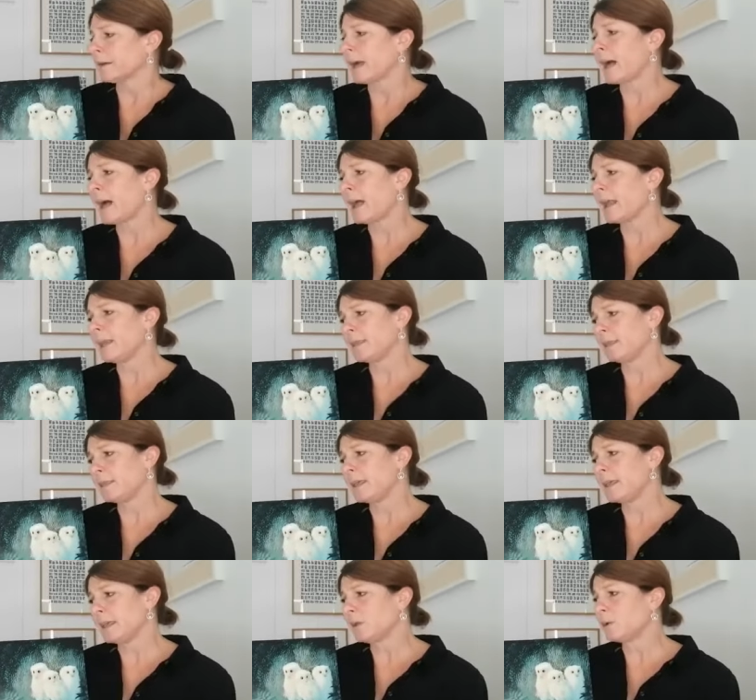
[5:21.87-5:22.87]
I
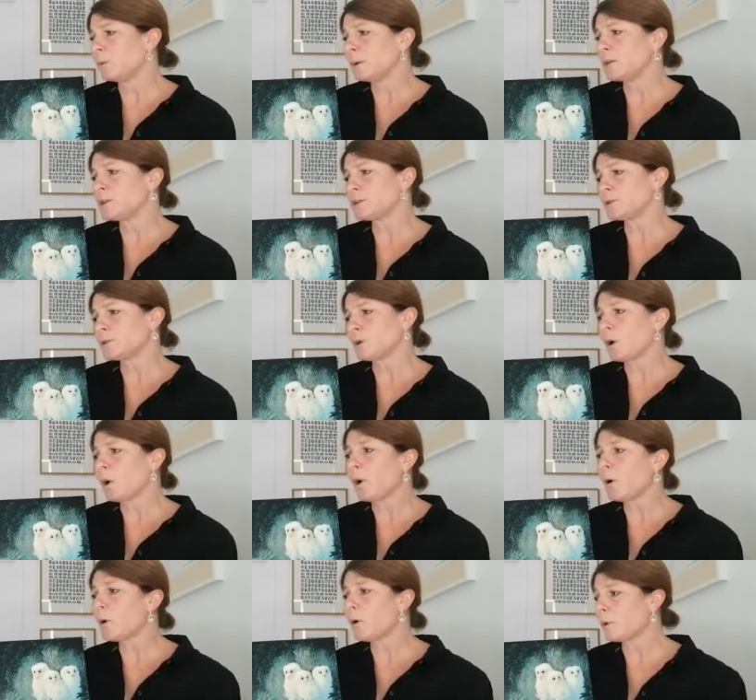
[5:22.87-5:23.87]
think we should
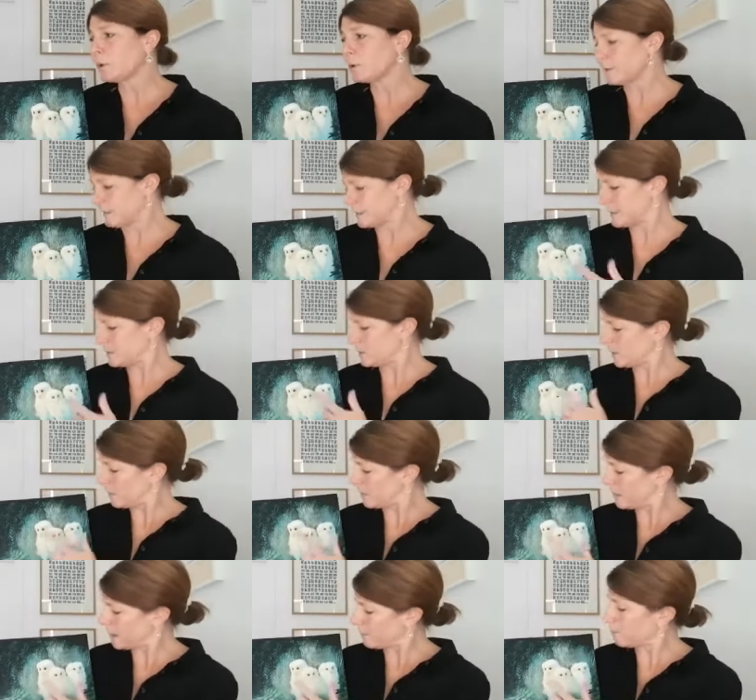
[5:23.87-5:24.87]
all sit on